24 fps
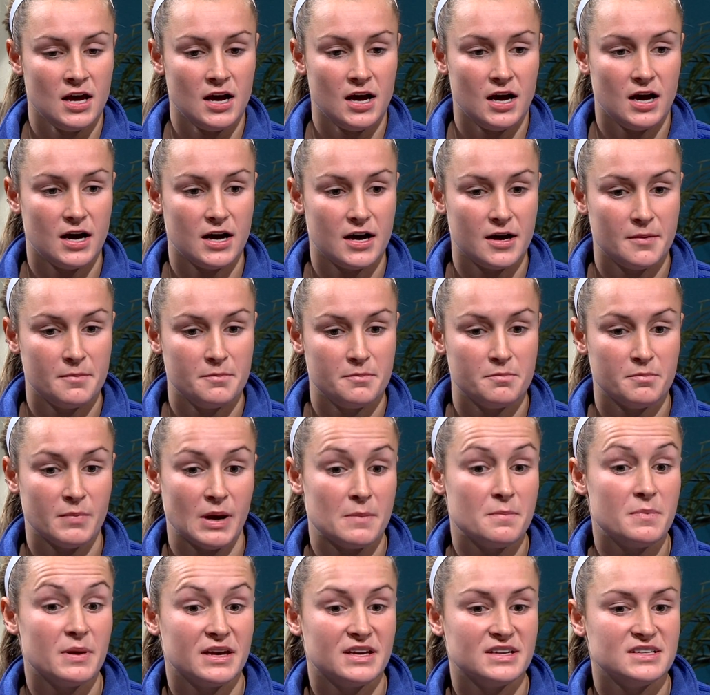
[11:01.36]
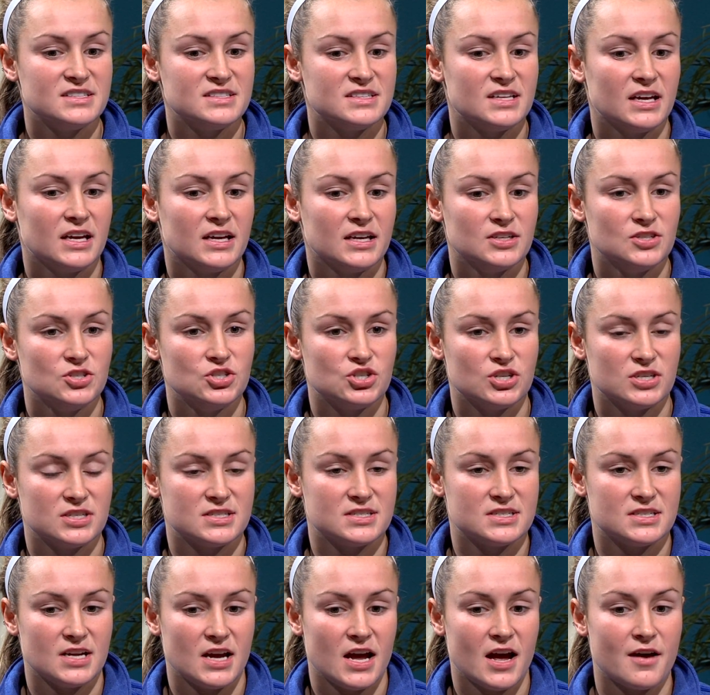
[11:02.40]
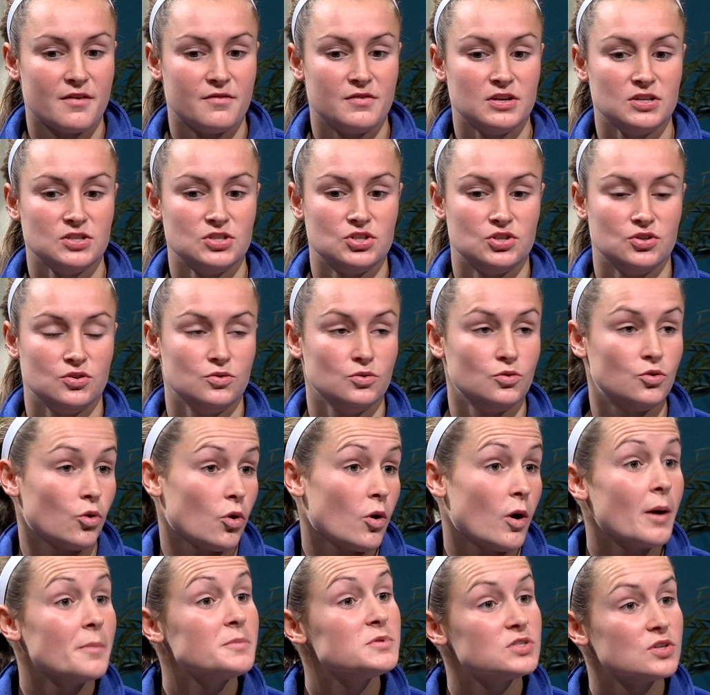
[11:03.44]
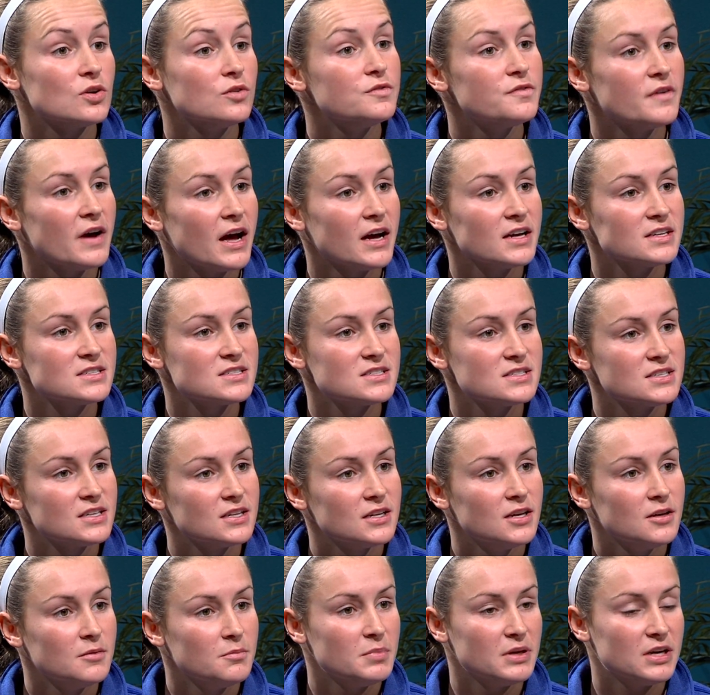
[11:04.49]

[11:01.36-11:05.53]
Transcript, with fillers: um, my biggest thing is just having to grow up so fast, mm-hmm.